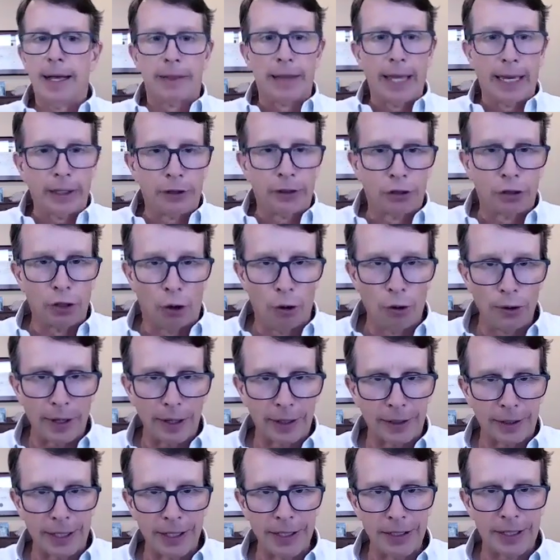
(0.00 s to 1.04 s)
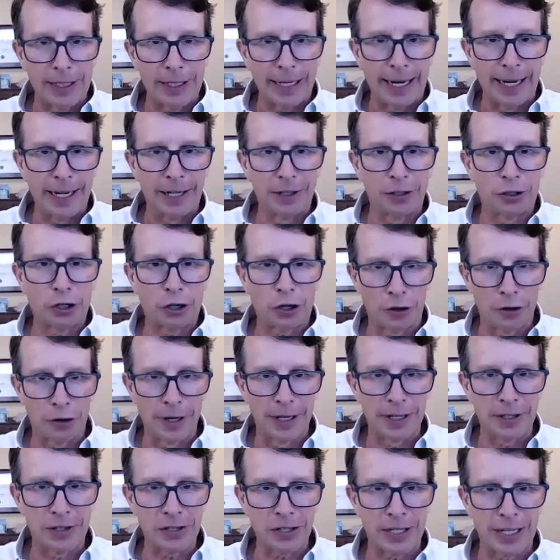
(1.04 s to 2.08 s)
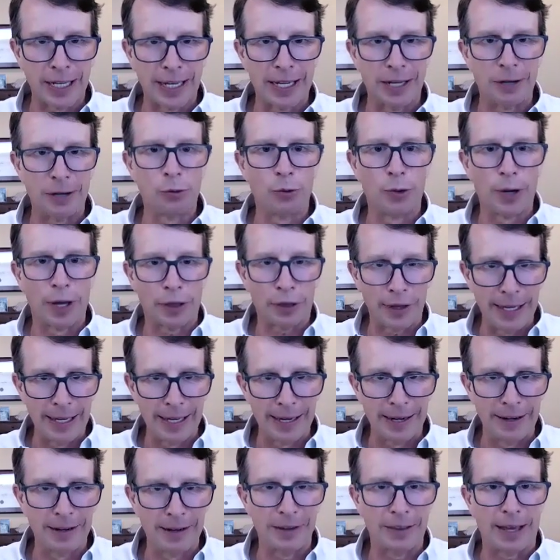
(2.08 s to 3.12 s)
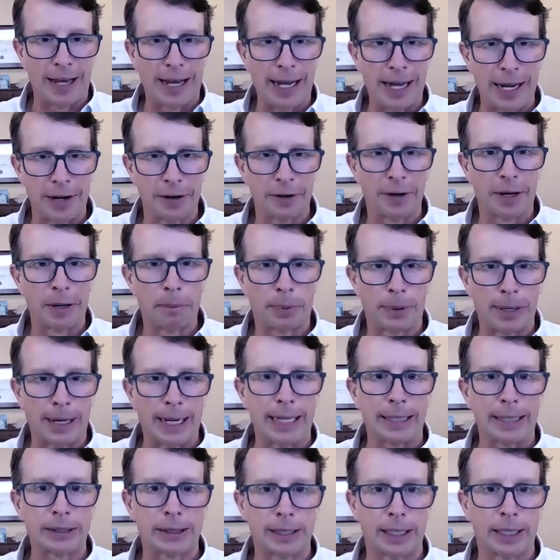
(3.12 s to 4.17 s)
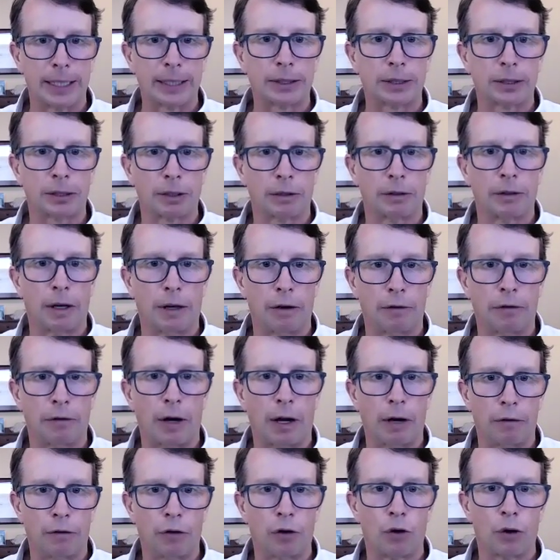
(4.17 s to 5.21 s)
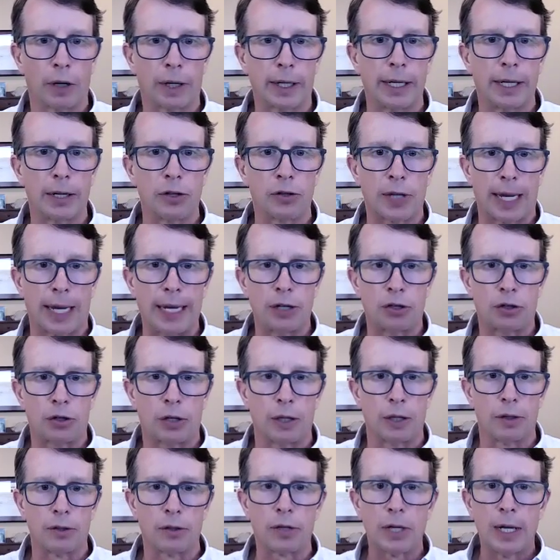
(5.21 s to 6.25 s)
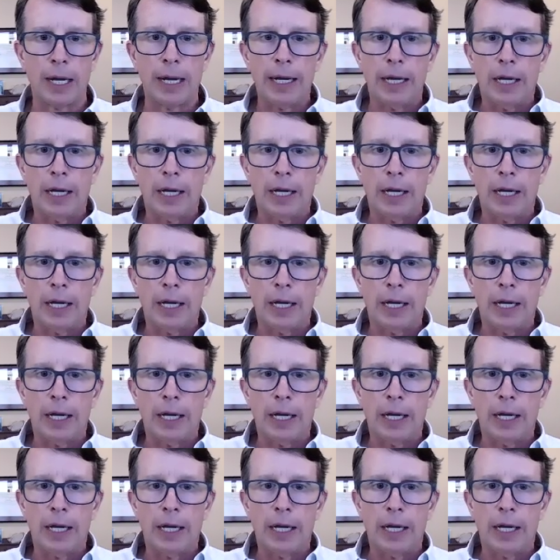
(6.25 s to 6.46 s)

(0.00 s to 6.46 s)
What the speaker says: They don't contain currency within the hiring process of organizations.